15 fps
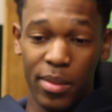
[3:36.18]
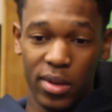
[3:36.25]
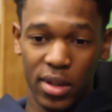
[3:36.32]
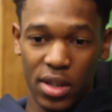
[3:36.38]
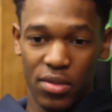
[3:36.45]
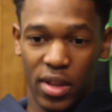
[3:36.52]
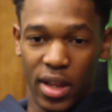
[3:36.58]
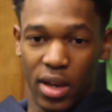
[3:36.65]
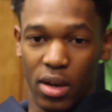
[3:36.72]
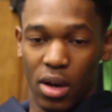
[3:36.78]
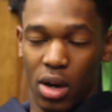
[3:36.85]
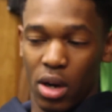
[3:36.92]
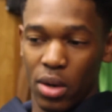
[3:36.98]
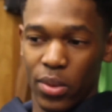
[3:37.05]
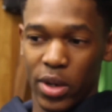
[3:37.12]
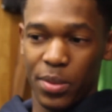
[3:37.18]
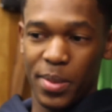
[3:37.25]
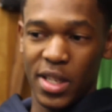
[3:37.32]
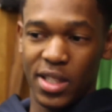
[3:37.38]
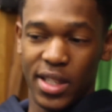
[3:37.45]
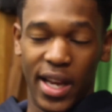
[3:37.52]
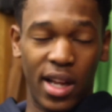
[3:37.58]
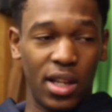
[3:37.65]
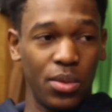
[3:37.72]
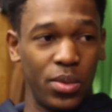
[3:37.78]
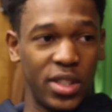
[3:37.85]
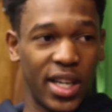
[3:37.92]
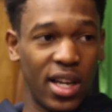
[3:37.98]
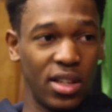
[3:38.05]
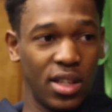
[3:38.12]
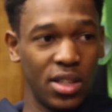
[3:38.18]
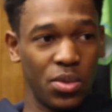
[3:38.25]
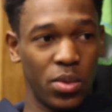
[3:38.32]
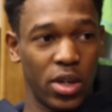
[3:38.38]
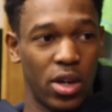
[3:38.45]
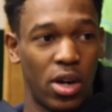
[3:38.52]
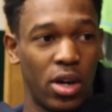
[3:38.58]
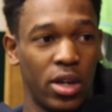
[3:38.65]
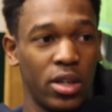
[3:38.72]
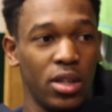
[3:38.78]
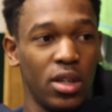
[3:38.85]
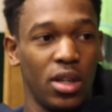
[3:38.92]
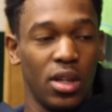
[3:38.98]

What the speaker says: believe that hard work beats talent when talent doesn't work hard.